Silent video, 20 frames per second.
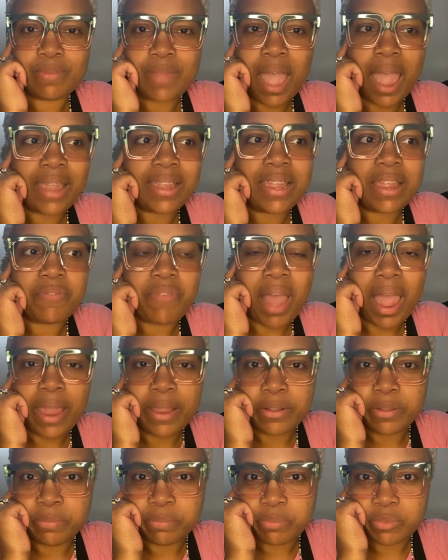I give
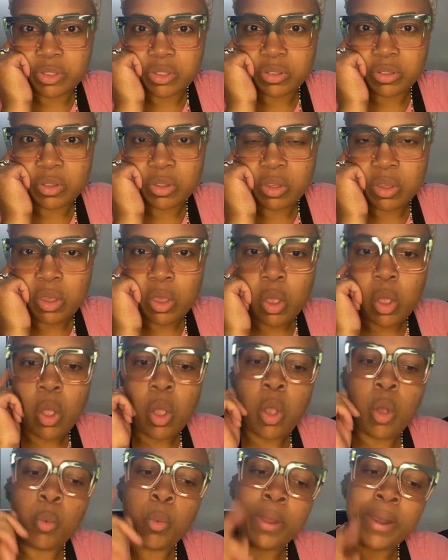items.
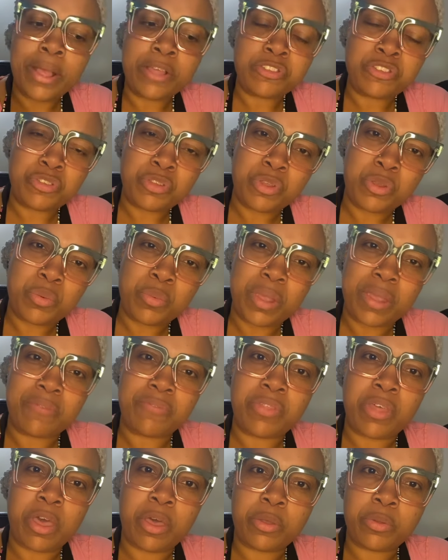What else do you give,
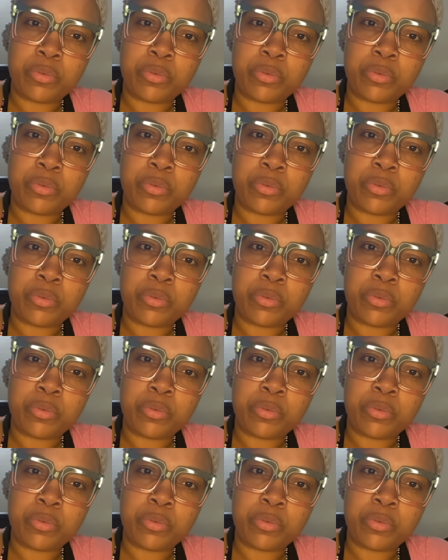though?